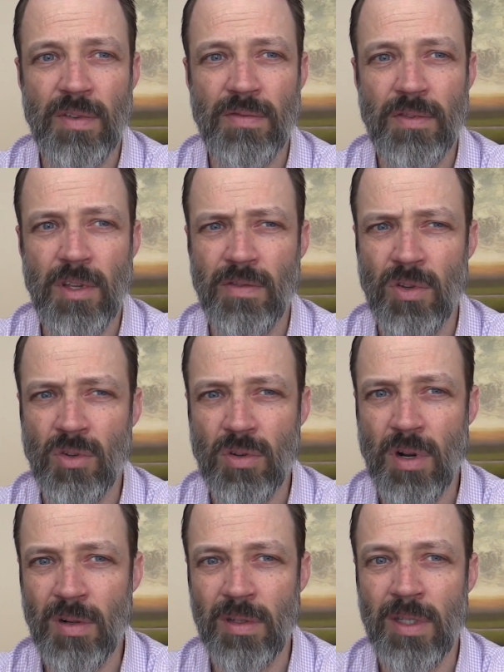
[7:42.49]
If you
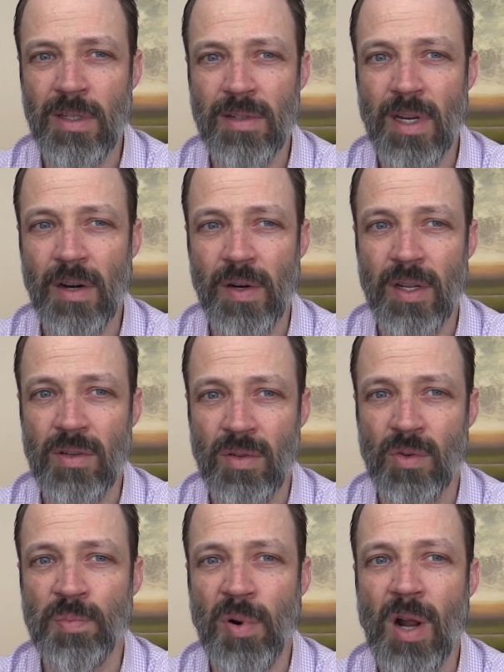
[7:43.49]
struggle in these areas,
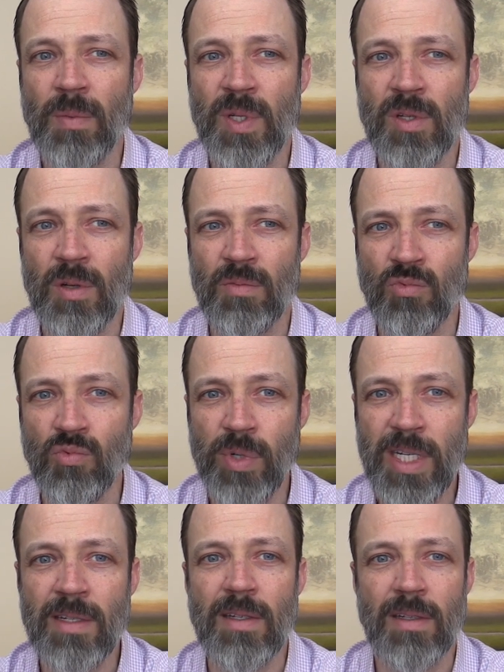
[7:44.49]
there's probably some
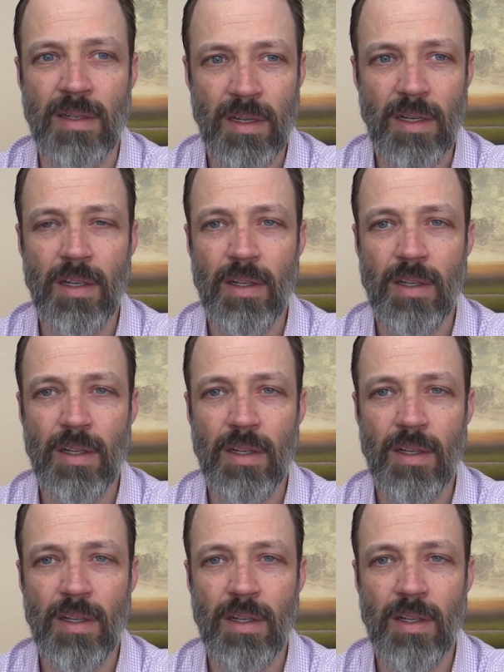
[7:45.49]
reason